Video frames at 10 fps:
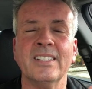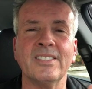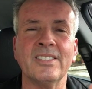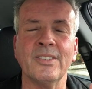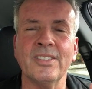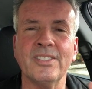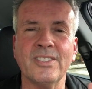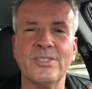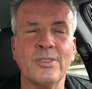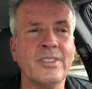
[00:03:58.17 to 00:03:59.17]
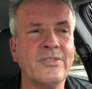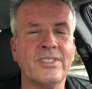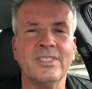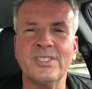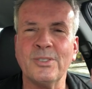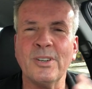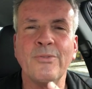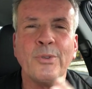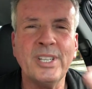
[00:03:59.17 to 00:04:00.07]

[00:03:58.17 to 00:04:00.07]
So this is sort of sort of